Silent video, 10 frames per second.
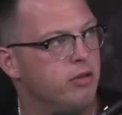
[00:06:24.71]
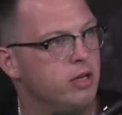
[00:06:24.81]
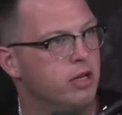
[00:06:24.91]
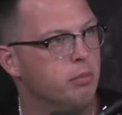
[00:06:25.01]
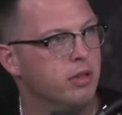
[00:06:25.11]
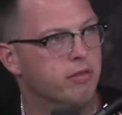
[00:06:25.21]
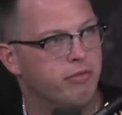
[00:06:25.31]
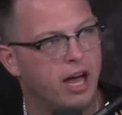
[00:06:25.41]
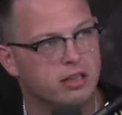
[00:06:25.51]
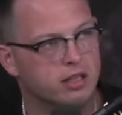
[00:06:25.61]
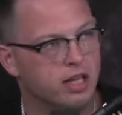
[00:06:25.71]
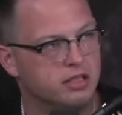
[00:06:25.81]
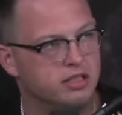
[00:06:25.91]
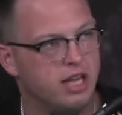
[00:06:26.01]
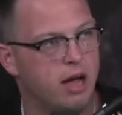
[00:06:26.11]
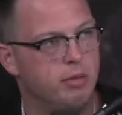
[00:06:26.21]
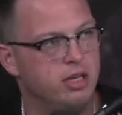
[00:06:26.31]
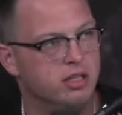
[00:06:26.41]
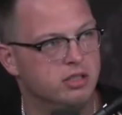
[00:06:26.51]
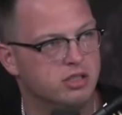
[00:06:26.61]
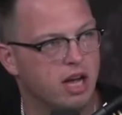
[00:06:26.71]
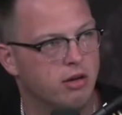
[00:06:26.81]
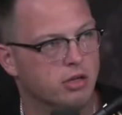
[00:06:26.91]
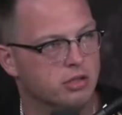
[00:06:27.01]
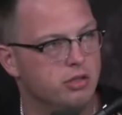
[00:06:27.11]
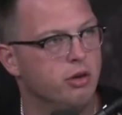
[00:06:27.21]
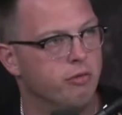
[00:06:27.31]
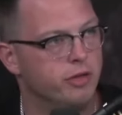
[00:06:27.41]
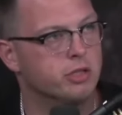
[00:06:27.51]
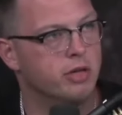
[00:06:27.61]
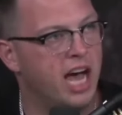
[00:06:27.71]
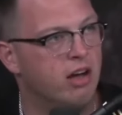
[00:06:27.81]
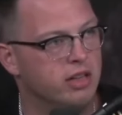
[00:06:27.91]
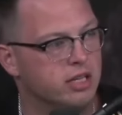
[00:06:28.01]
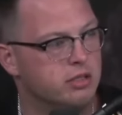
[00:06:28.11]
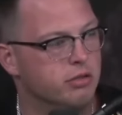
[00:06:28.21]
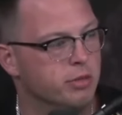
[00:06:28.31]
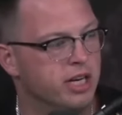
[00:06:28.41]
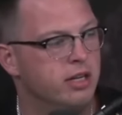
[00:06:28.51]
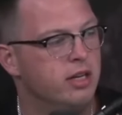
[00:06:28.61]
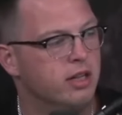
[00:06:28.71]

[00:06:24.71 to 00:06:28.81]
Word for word: Mm-hmm. But the fact that they stymied and or you know fizzled out in that two minute,